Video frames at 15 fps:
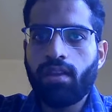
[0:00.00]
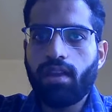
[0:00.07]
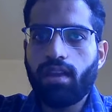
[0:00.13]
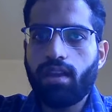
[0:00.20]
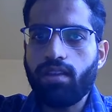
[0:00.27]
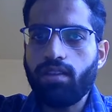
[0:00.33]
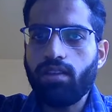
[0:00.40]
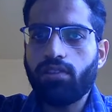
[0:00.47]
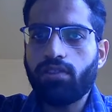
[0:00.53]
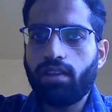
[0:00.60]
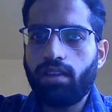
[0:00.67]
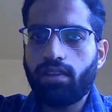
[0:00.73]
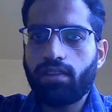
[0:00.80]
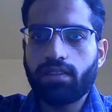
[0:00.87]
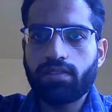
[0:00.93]
Any
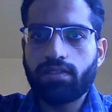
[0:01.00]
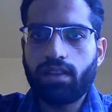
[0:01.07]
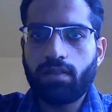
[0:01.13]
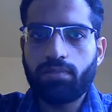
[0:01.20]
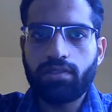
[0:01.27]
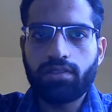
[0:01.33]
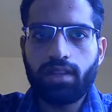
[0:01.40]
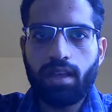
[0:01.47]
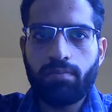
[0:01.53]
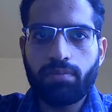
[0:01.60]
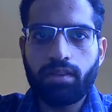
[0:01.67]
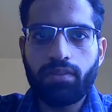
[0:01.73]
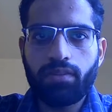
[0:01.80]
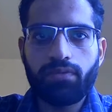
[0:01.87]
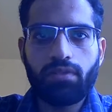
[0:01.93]
training example
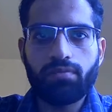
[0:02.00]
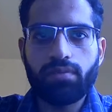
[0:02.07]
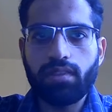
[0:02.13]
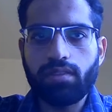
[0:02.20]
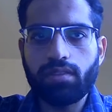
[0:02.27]
sampled from this